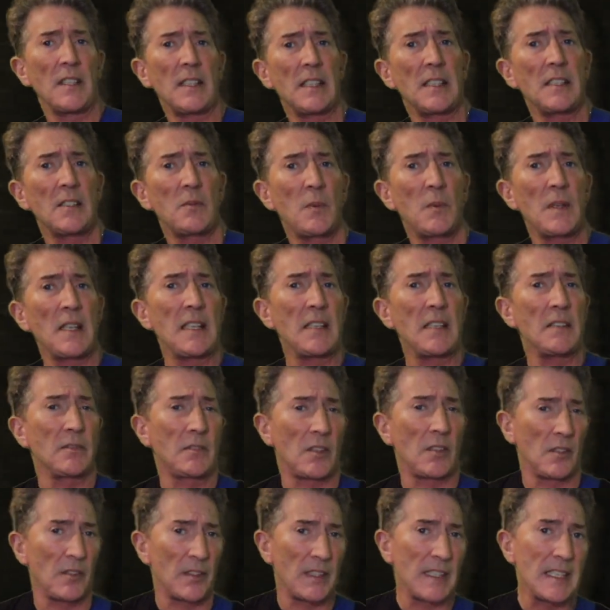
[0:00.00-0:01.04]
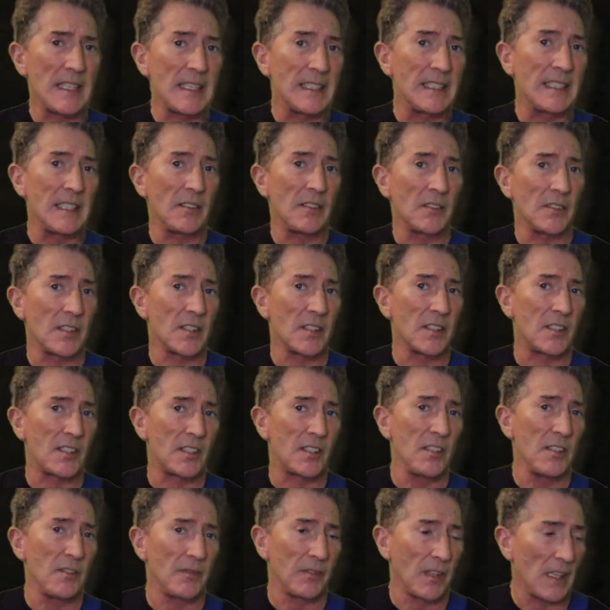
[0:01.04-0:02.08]
and we have got the Guild
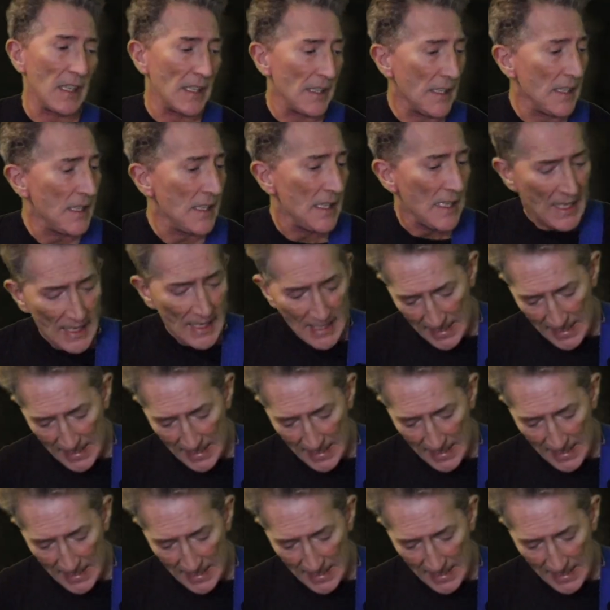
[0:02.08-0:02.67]
Surfliner